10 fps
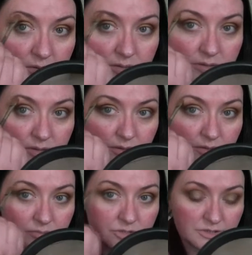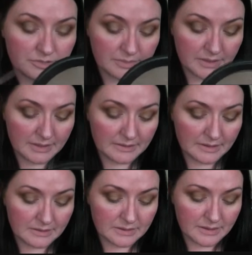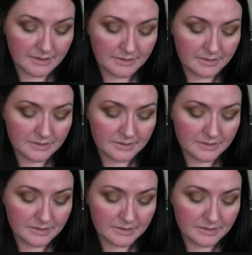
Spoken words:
So I'm just applying that there.